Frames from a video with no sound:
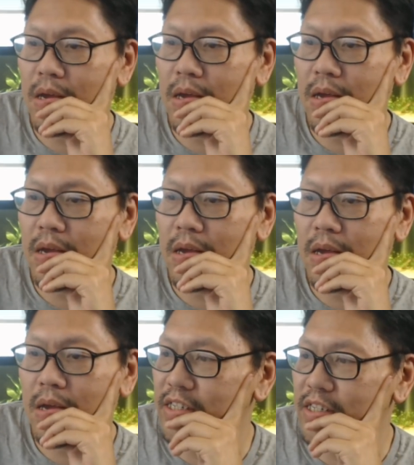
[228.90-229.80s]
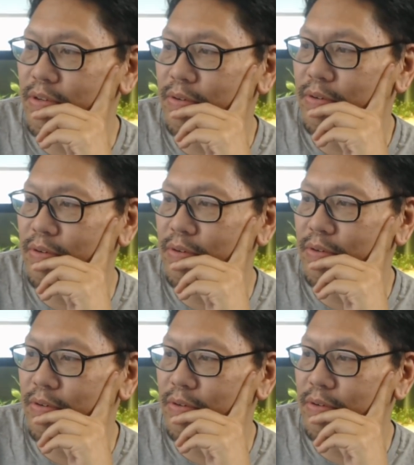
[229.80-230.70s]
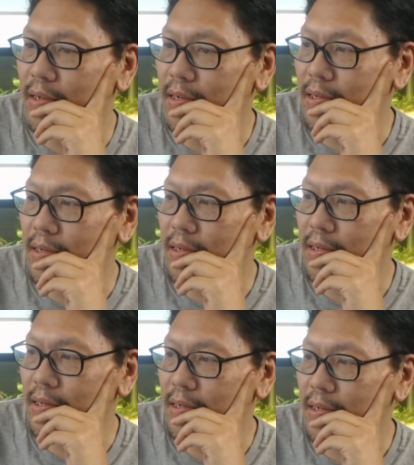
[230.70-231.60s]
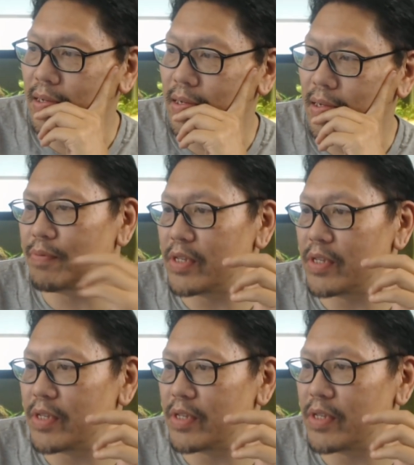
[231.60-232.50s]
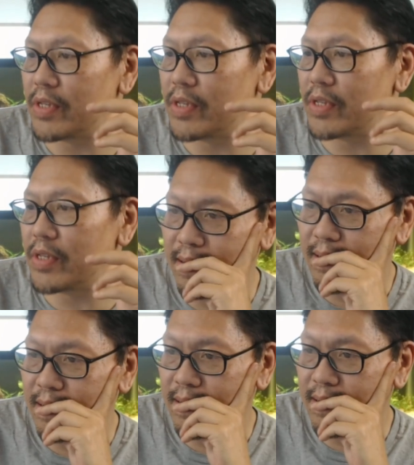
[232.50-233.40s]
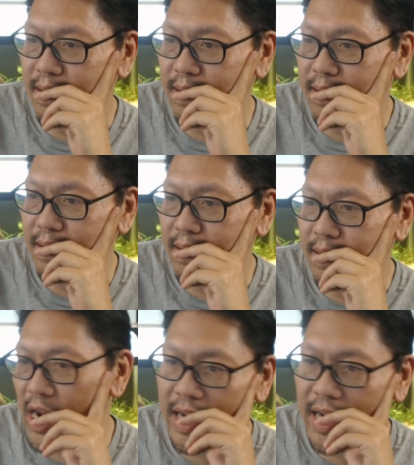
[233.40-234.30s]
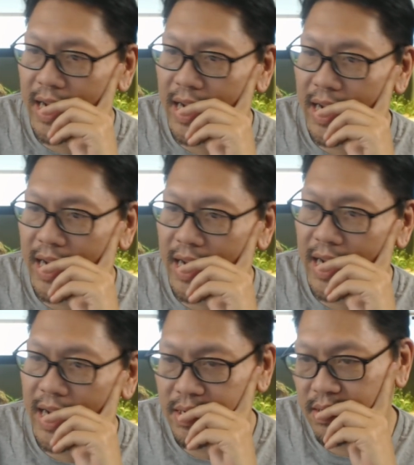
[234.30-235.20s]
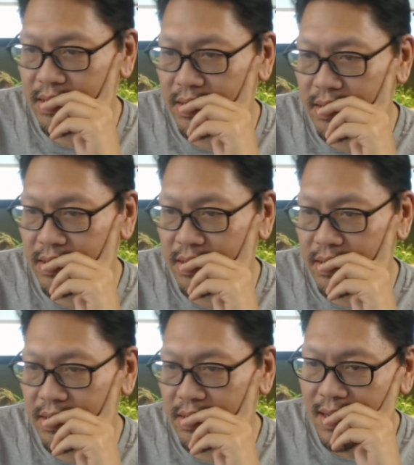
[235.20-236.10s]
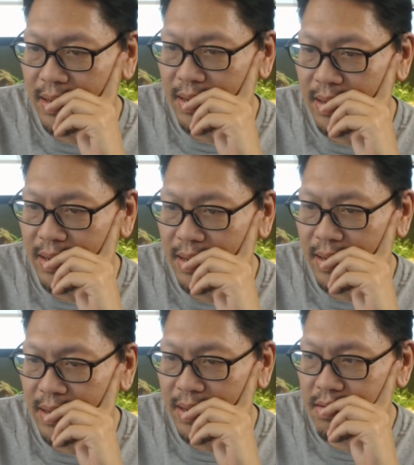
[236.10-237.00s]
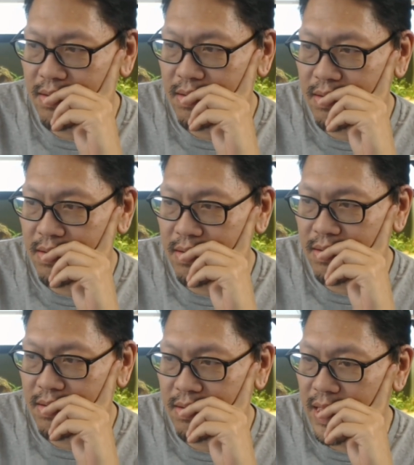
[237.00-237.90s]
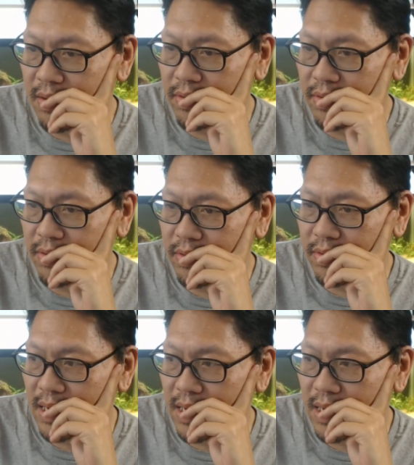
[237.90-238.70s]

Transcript: Or I got a stream from my office upstairs from that one. Still jaggy there, Susan? Let me know. That would suck.